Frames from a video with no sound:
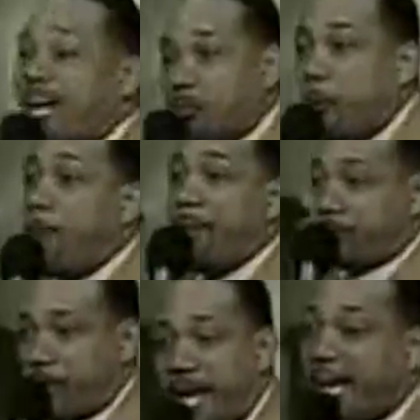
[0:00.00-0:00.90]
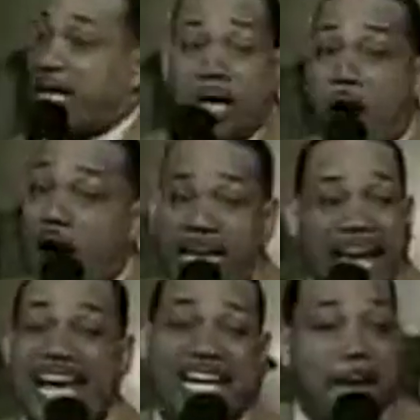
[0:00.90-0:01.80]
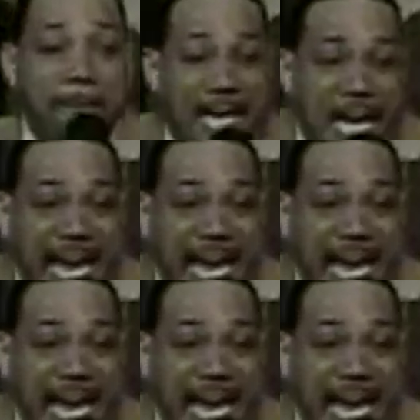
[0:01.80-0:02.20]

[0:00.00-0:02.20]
might as well be saying, God can't get me